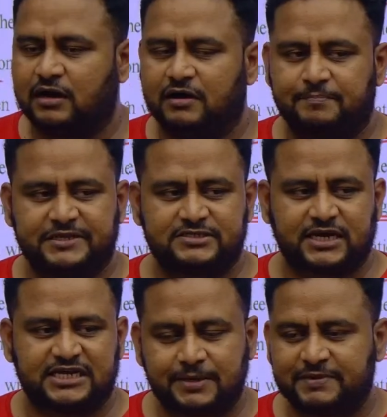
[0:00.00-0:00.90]
President
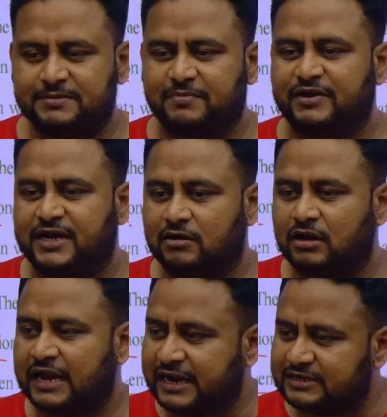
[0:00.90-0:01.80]
Rashtrapati Bhavan and all
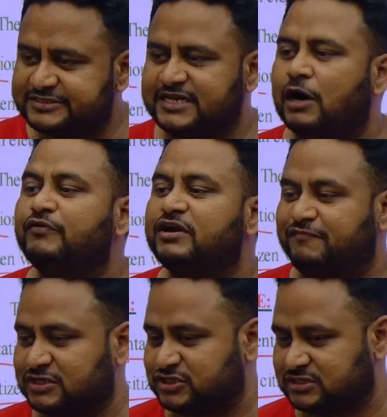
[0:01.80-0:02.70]
and see how it
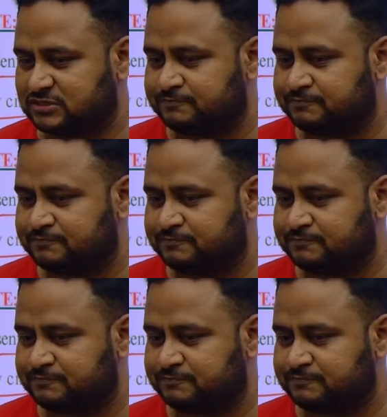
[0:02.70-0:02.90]
functions,